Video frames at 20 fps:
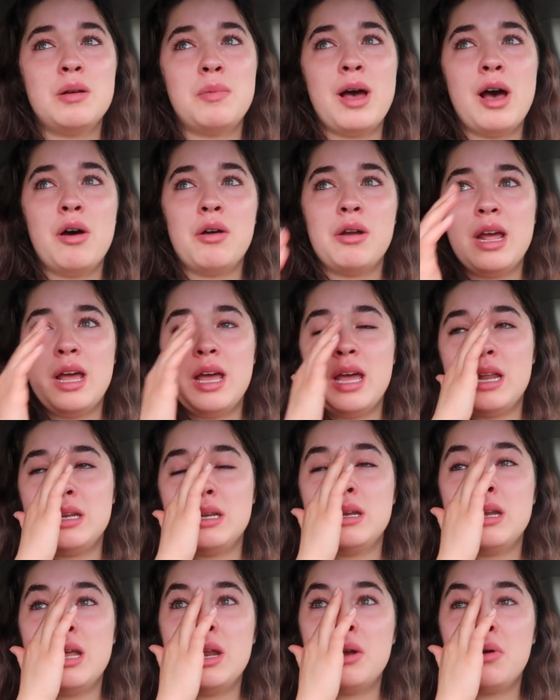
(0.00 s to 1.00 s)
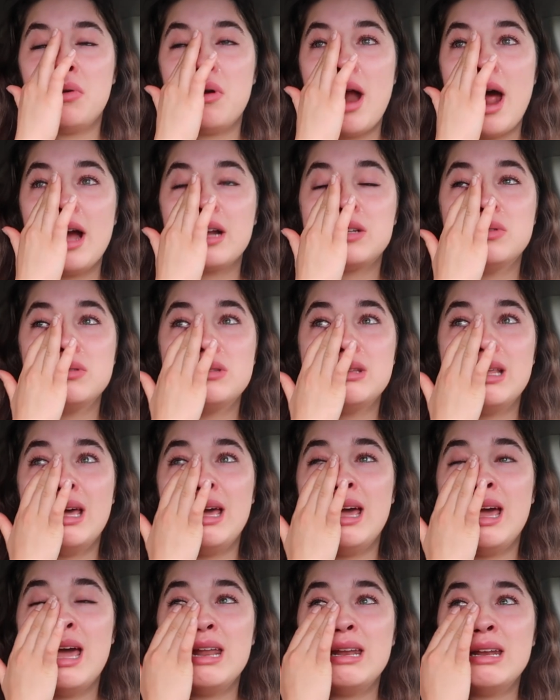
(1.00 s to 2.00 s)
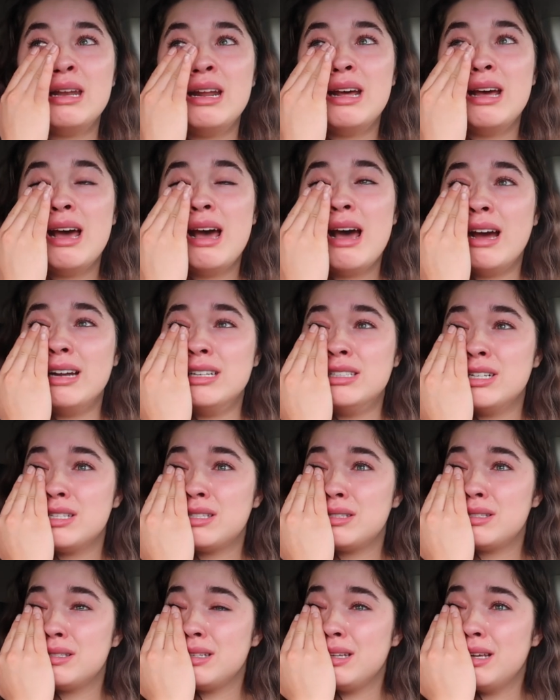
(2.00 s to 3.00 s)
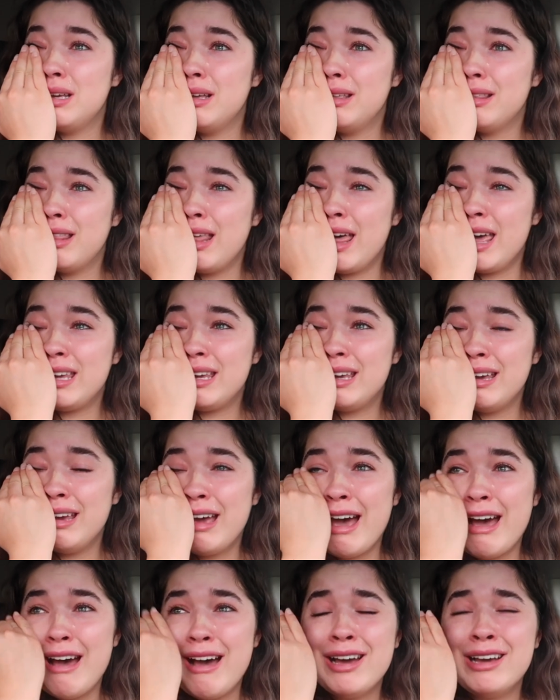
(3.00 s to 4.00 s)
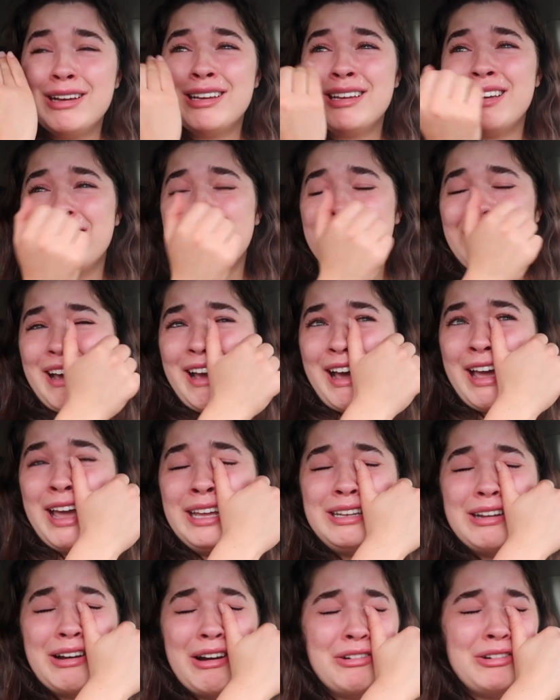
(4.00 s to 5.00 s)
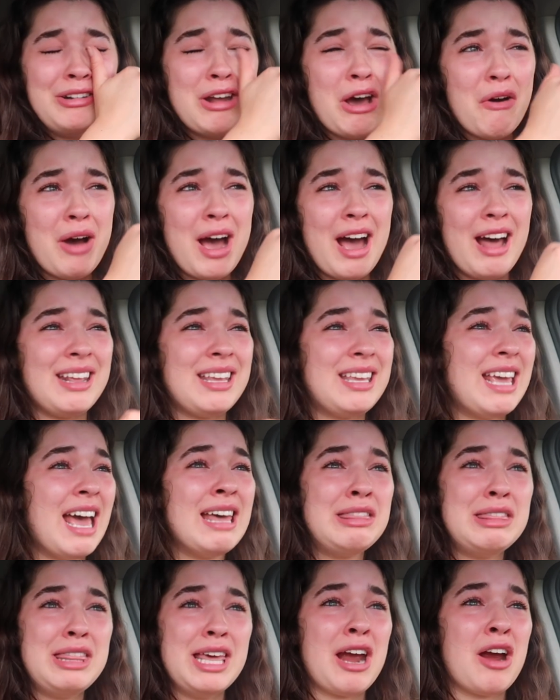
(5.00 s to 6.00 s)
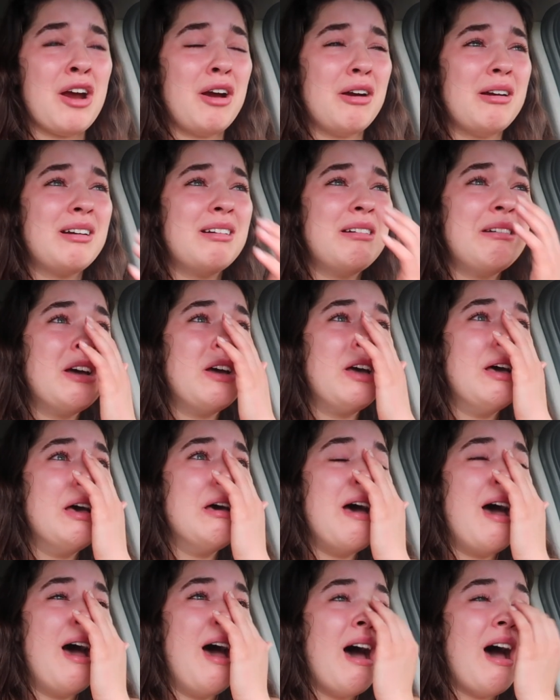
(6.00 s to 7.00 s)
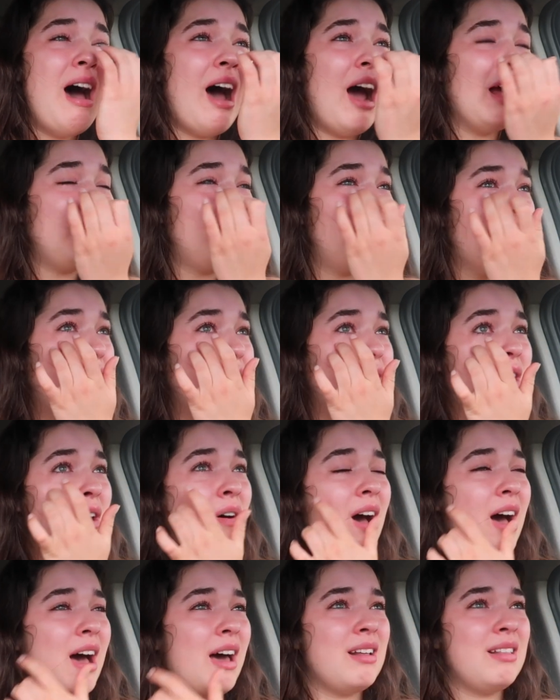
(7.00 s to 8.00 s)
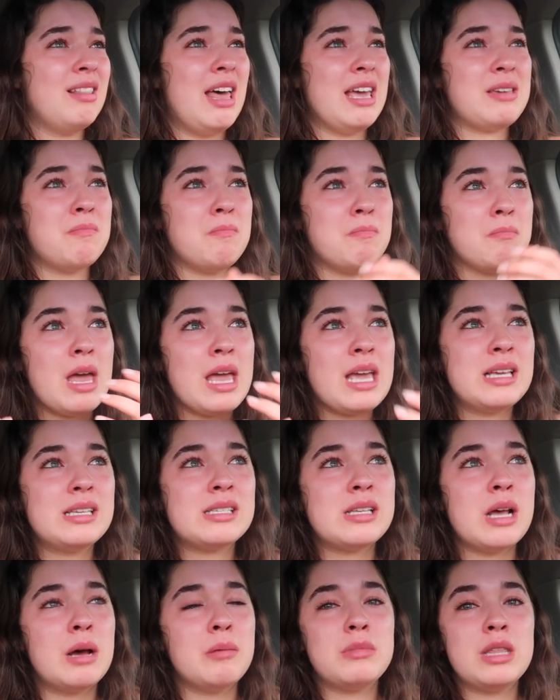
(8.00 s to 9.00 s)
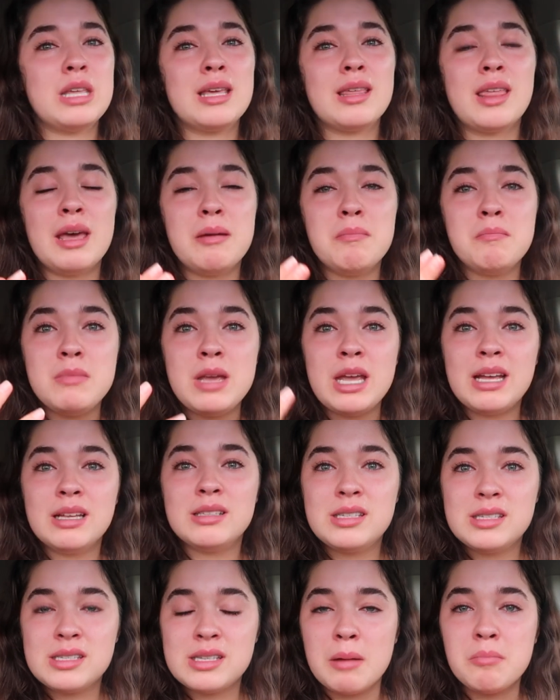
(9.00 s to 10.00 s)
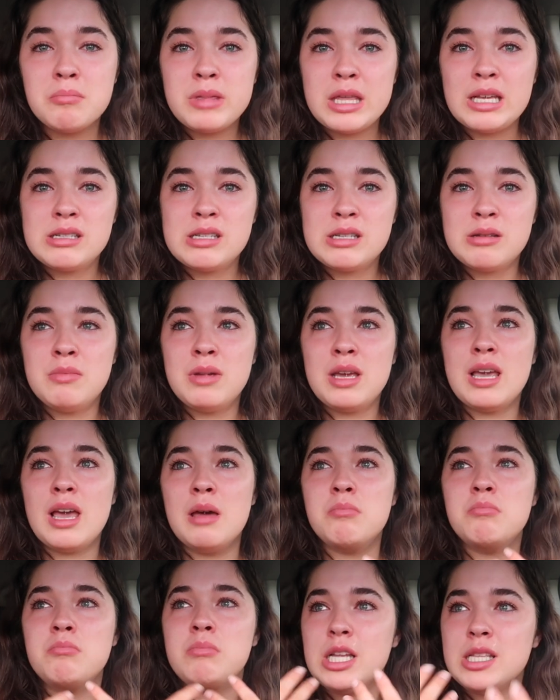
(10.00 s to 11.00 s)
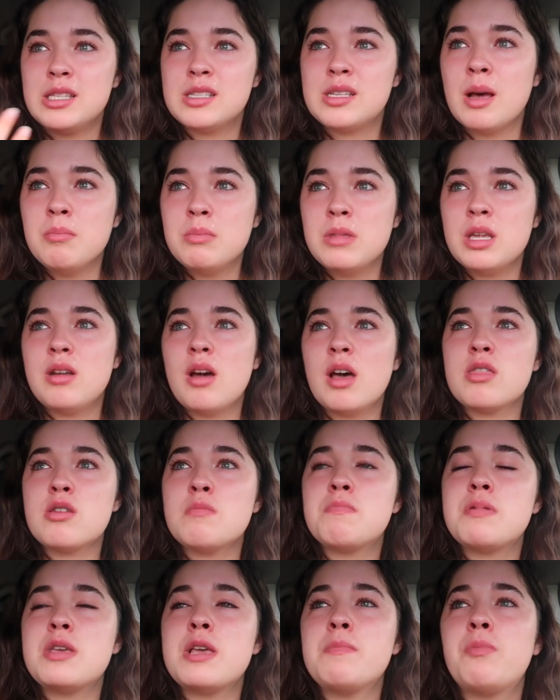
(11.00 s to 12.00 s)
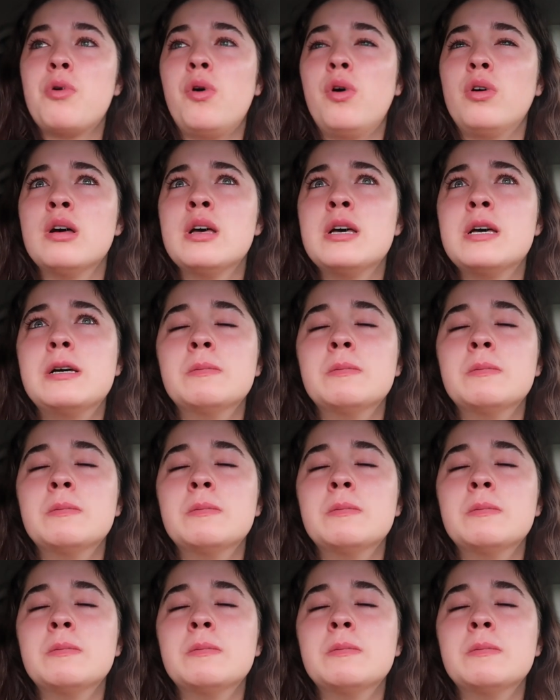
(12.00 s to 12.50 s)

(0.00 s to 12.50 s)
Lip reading: about it and interact with it, and I just like, I don't know how to get there. I don't know how to like make something that means something to me and means something to other people